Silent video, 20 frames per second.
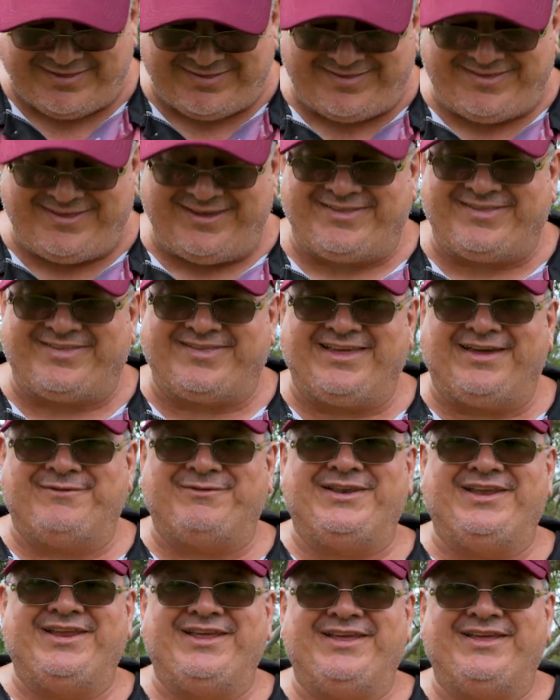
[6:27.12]

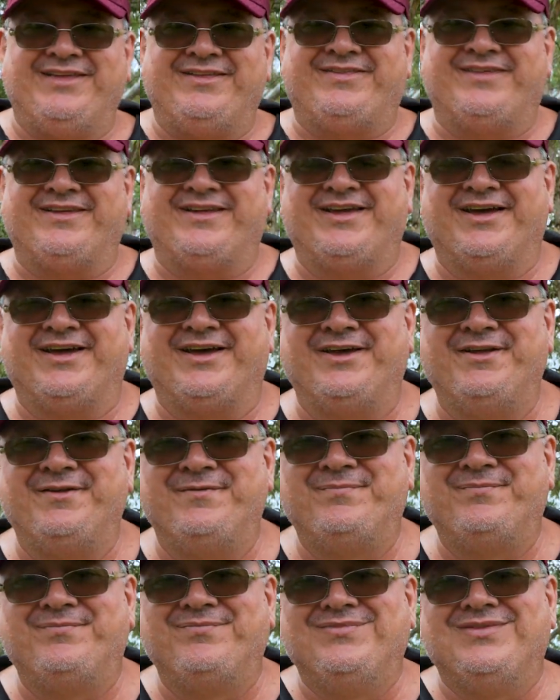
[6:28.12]
6-7 years ago,
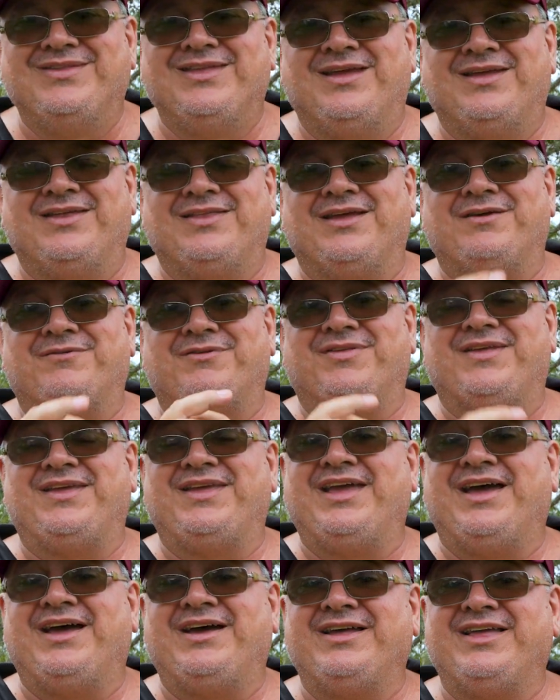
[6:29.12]
there was a
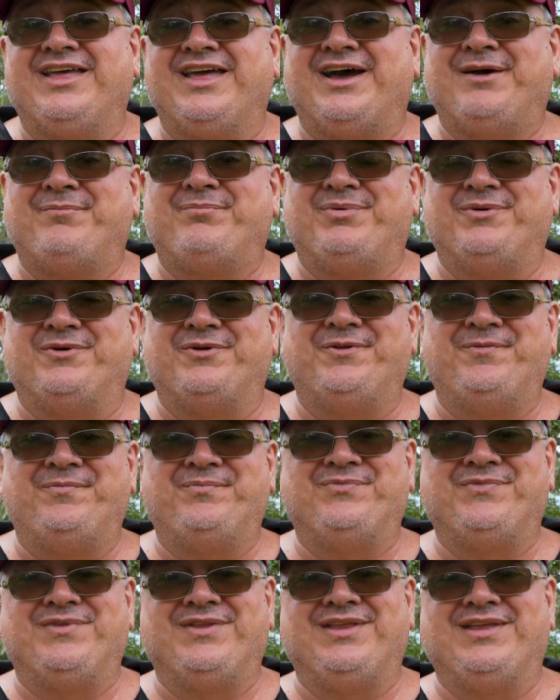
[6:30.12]
young couple
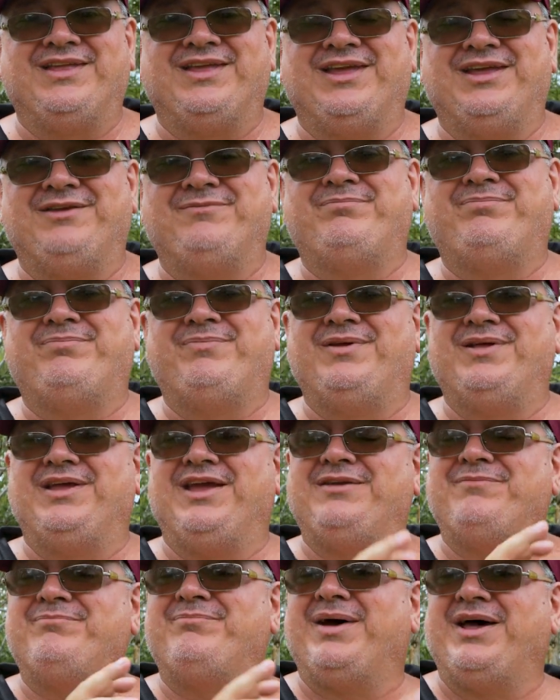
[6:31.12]
in
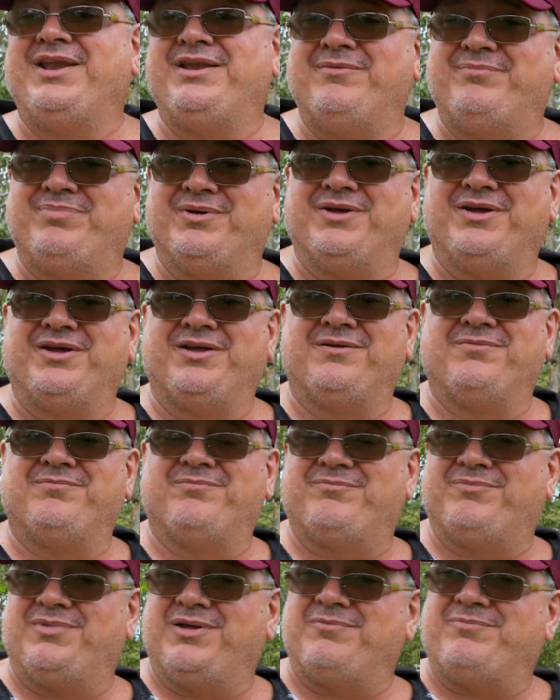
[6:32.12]
Bundaberg,
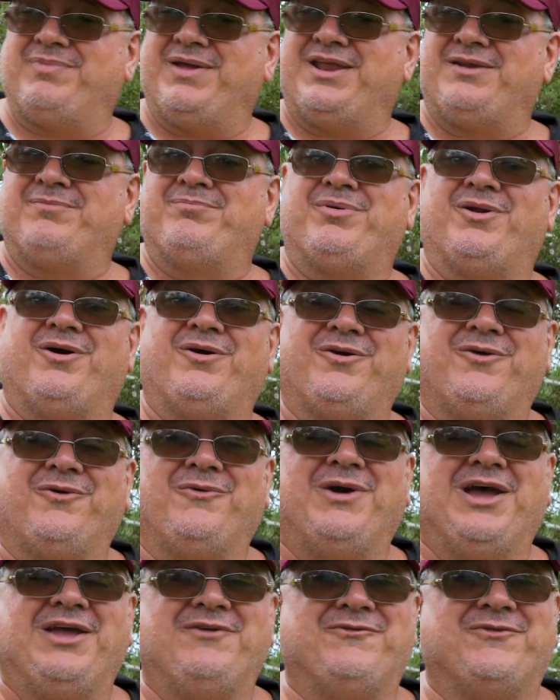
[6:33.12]
about a block
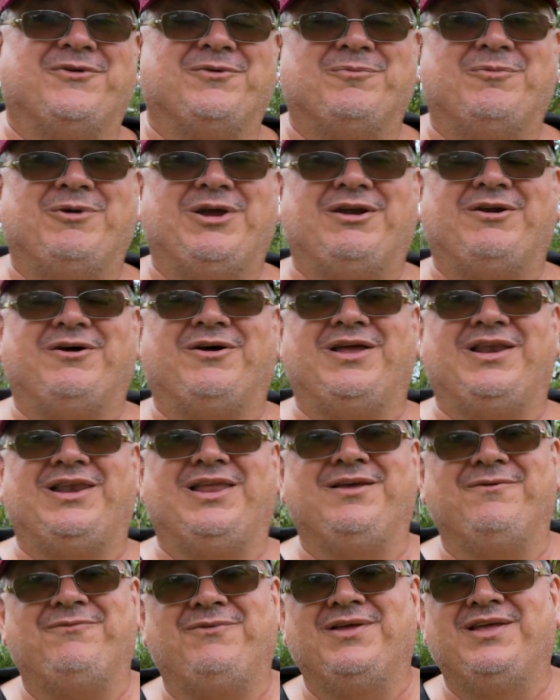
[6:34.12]
away from where I
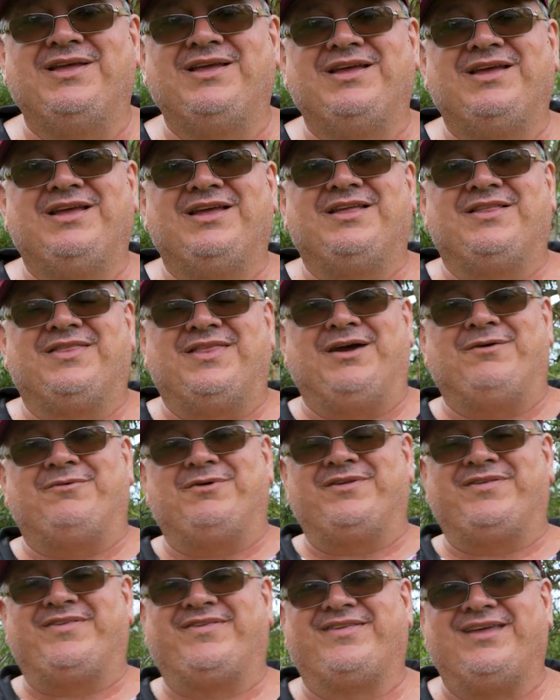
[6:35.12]
live, that
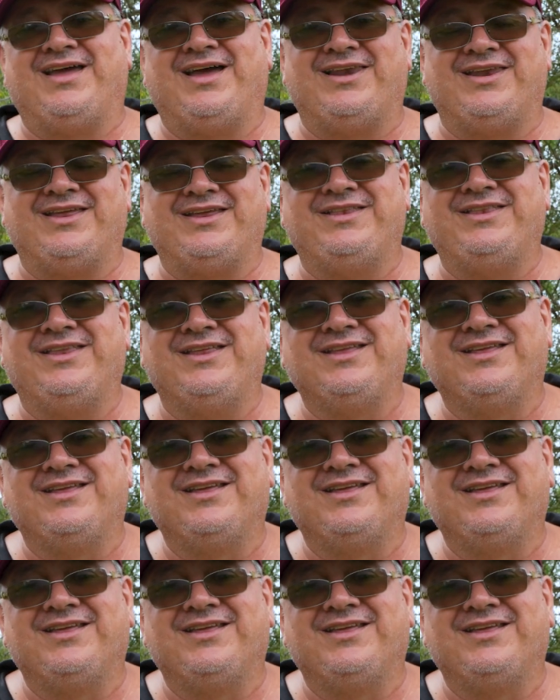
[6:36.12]
was selling